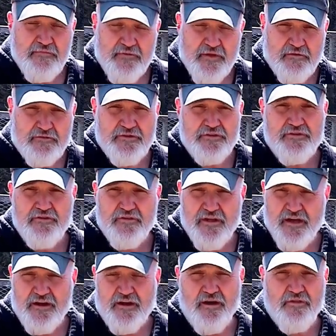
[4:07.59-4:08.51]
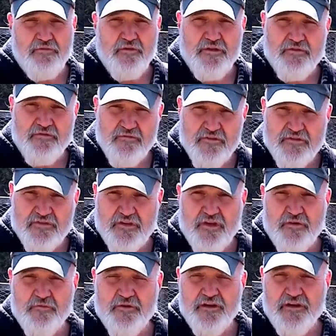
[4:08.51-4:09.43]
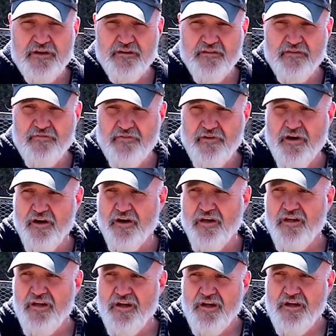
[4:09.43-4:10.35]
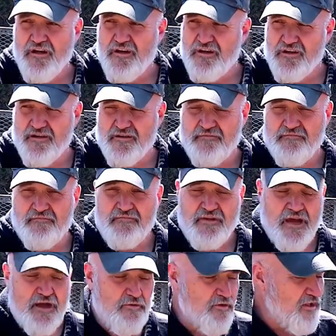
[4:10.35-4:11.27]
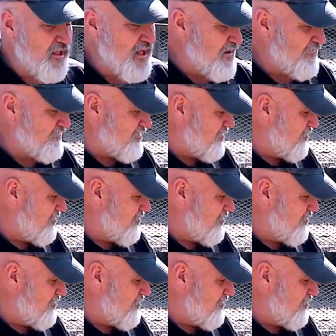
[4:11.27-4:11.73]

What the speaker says: to do that all the way through the summer and into the fall. I will have to, once